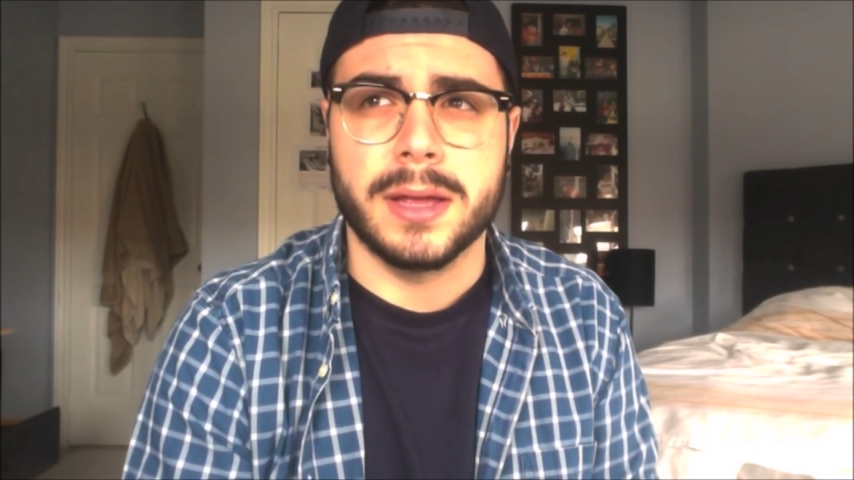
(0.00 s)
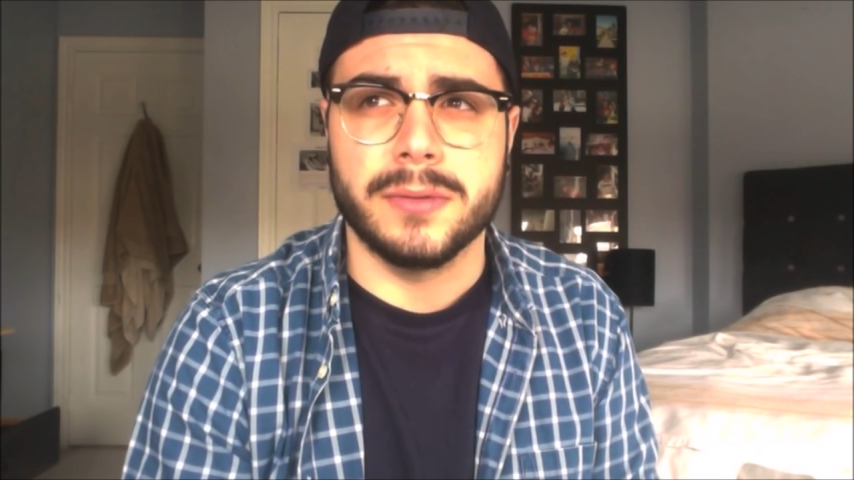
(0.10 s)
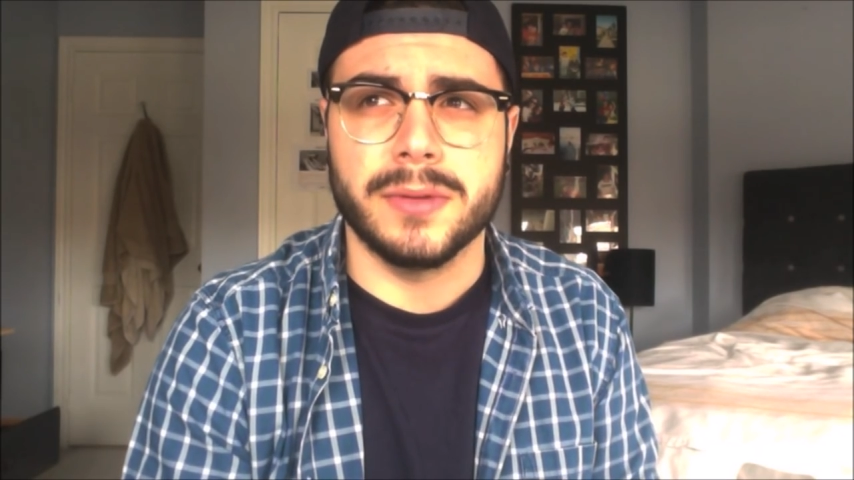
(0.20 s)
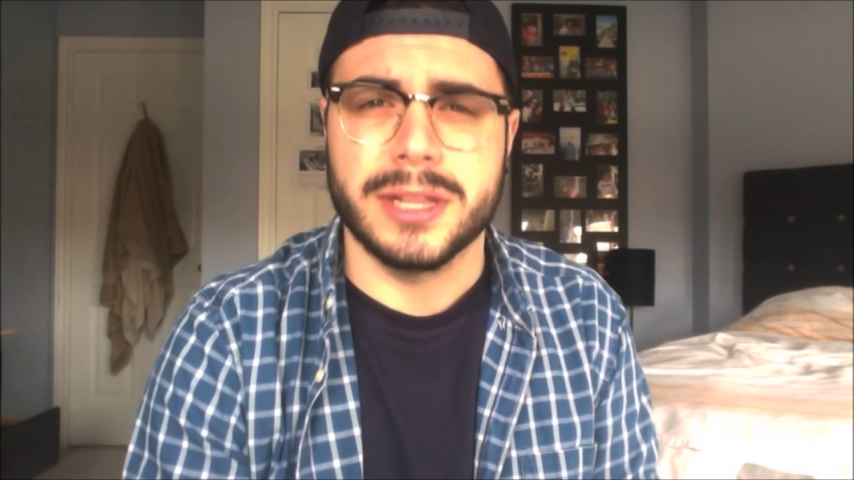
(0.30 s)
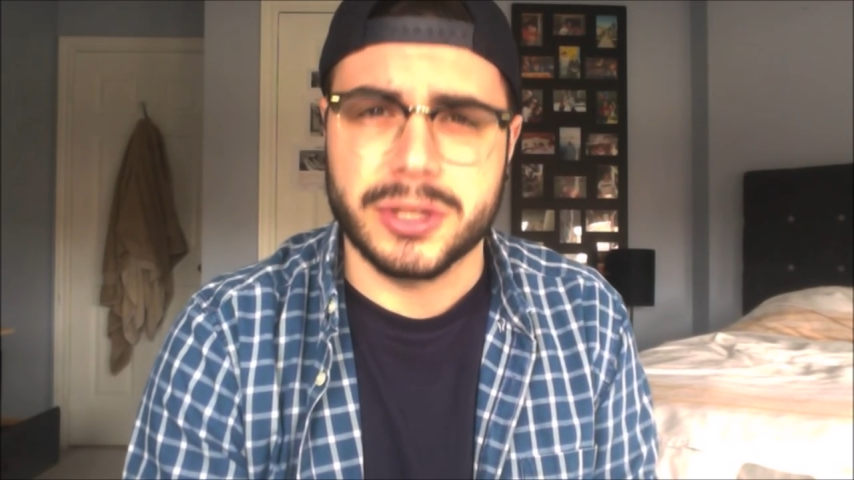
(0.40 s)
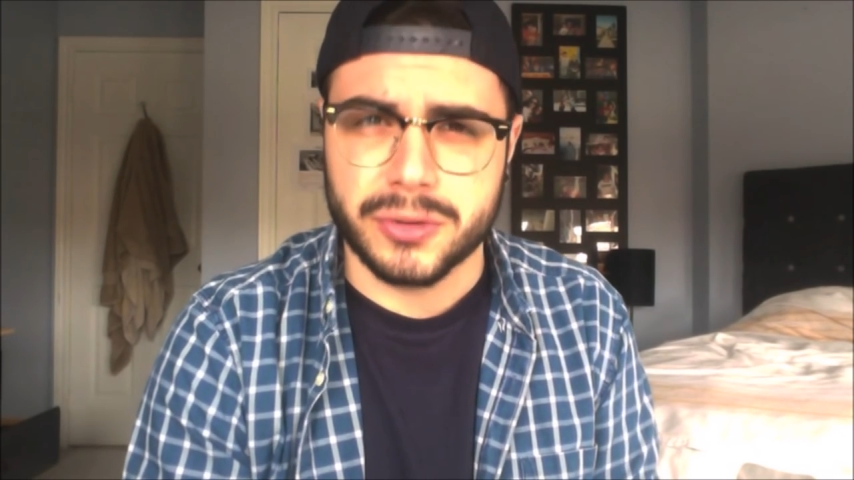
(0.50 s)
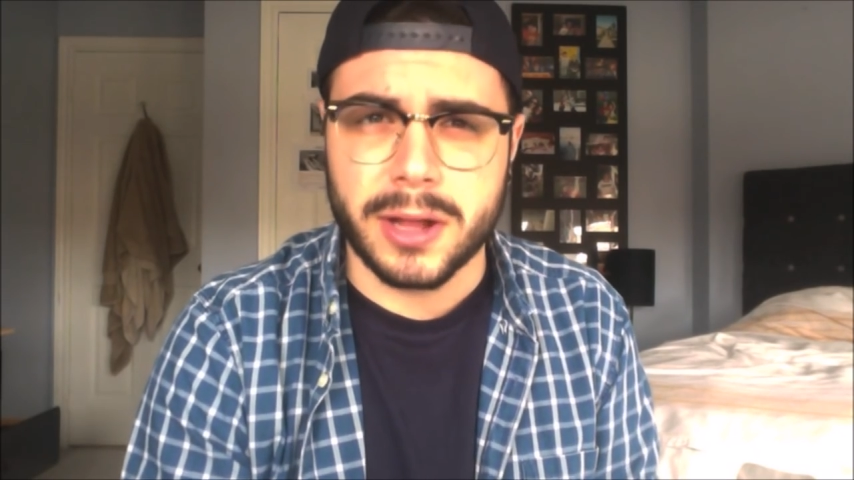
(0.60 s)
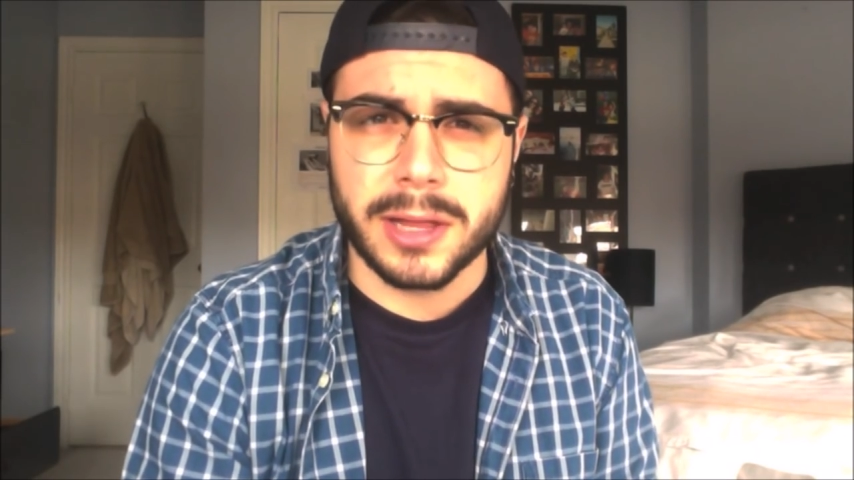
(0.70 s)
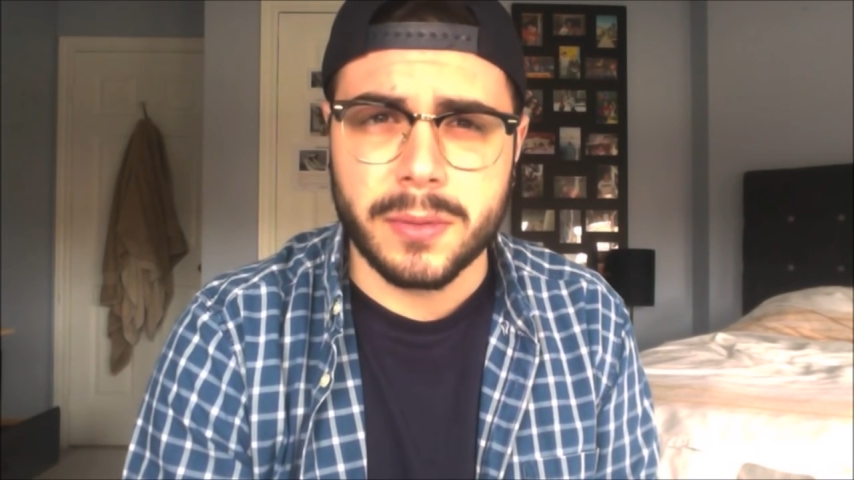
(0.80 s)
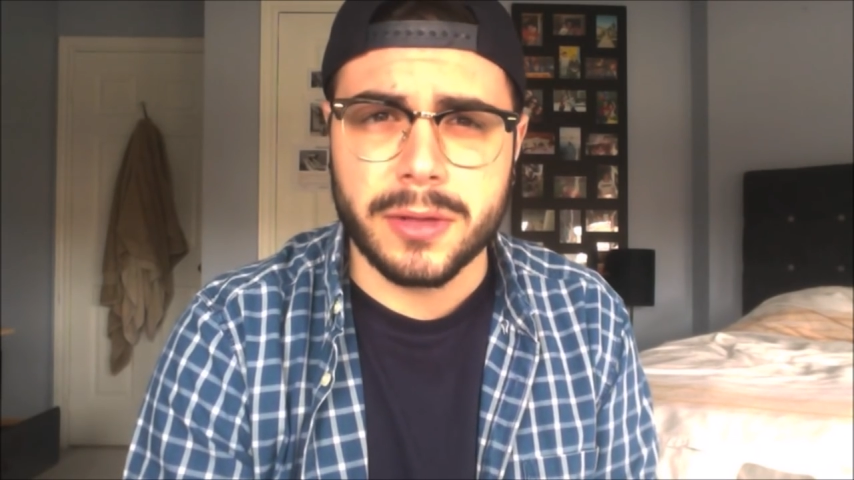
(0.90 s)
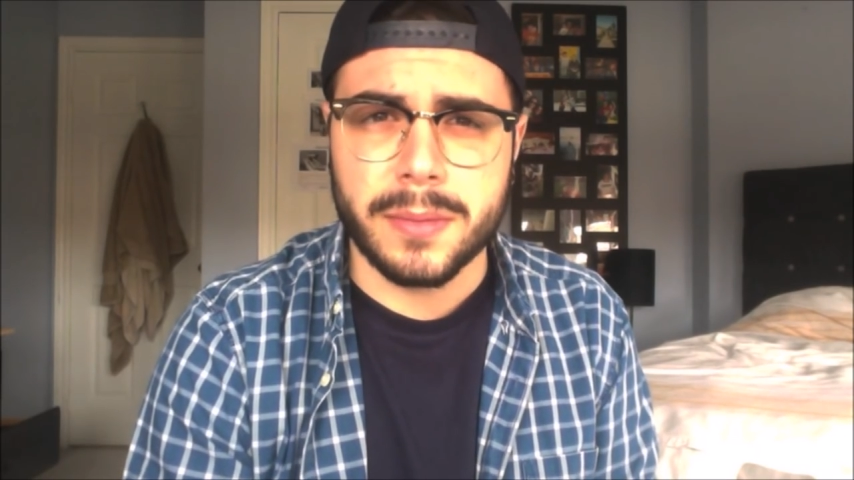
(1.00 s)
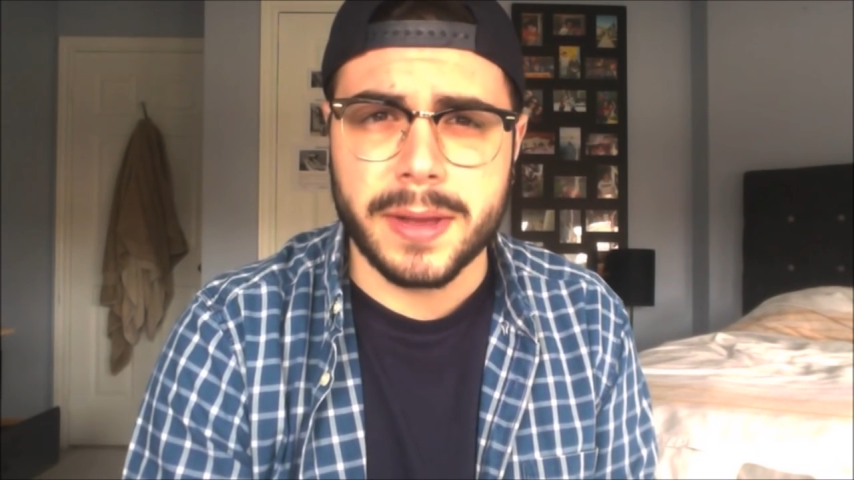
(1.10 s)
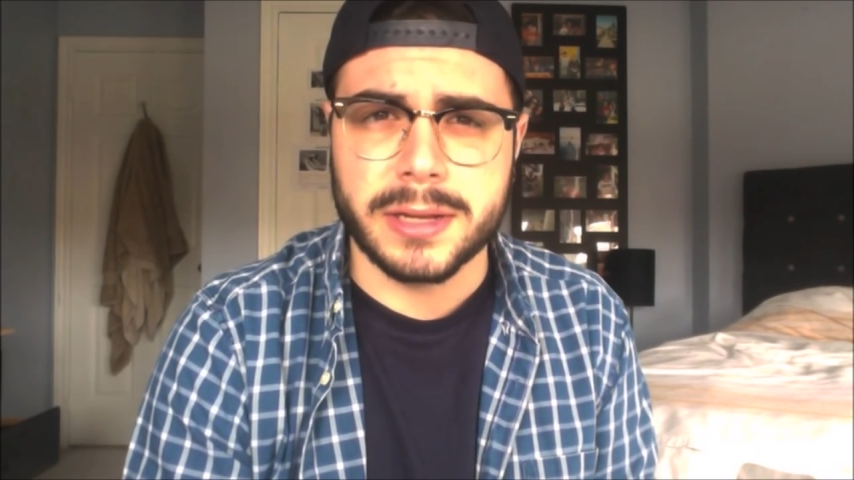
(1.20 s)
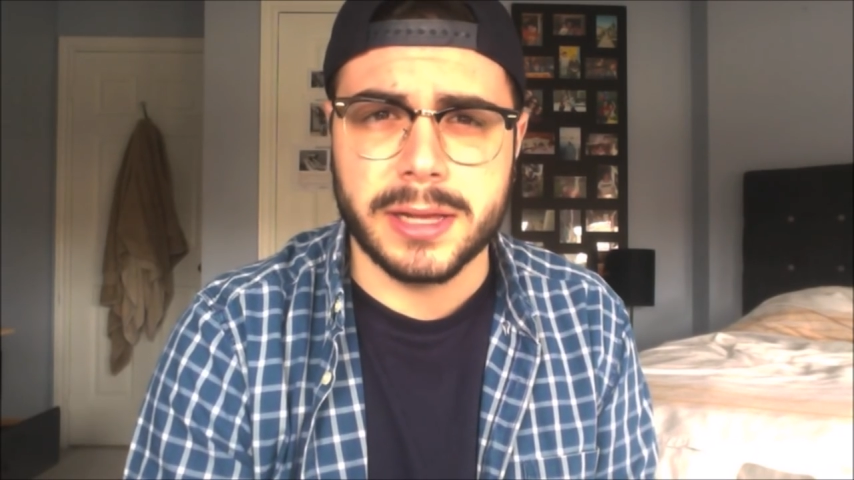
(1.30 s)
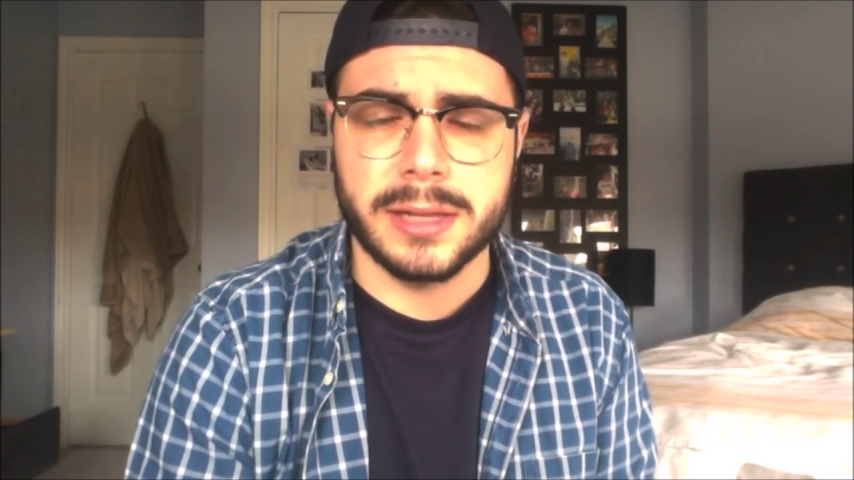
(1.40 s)
really struggling with your
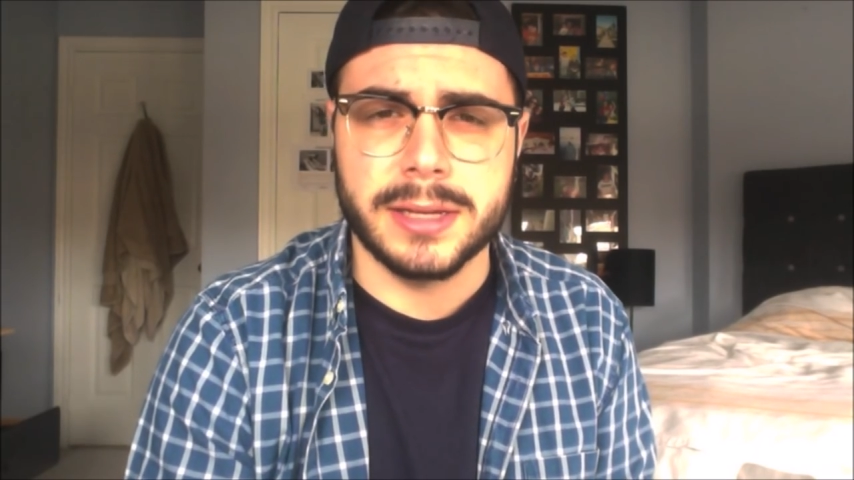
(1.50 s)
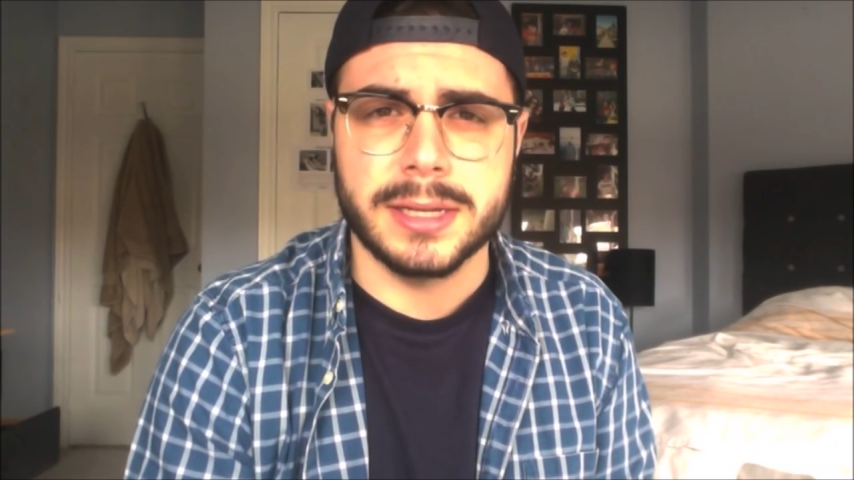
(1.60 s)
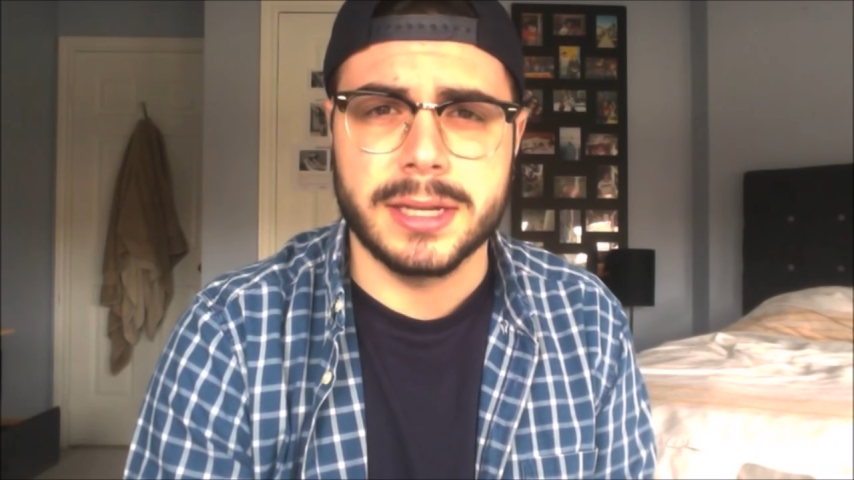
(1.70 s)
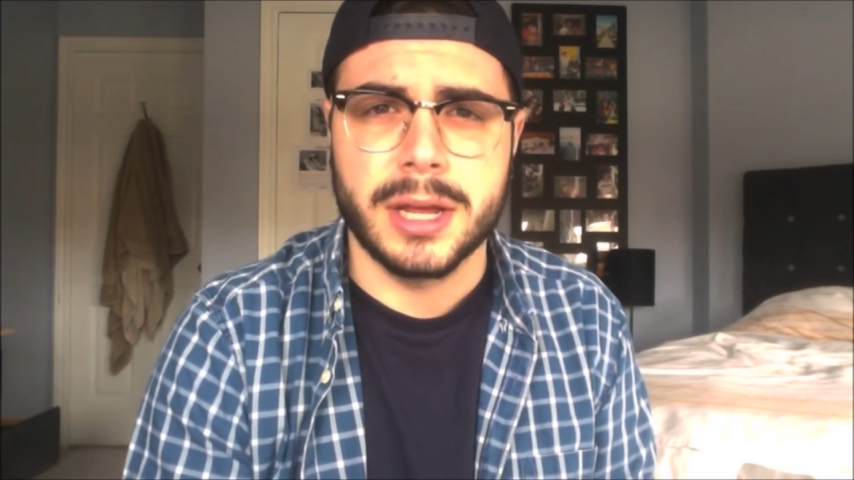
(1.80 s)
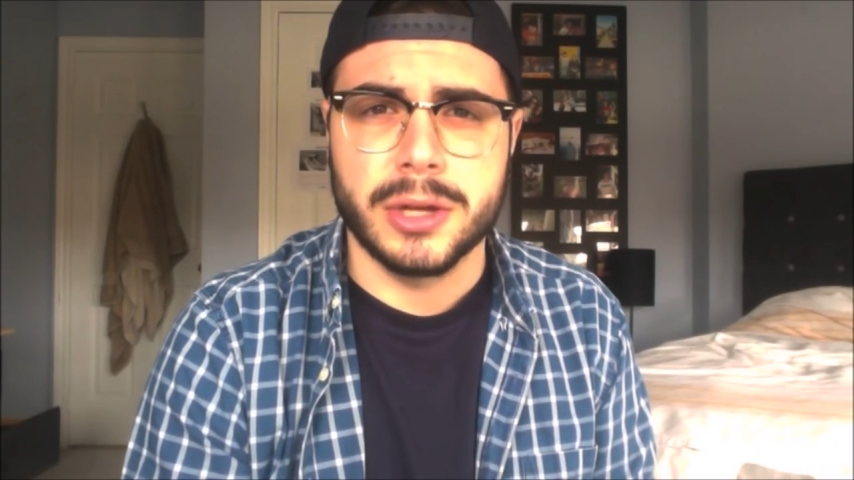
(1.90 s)
mental illness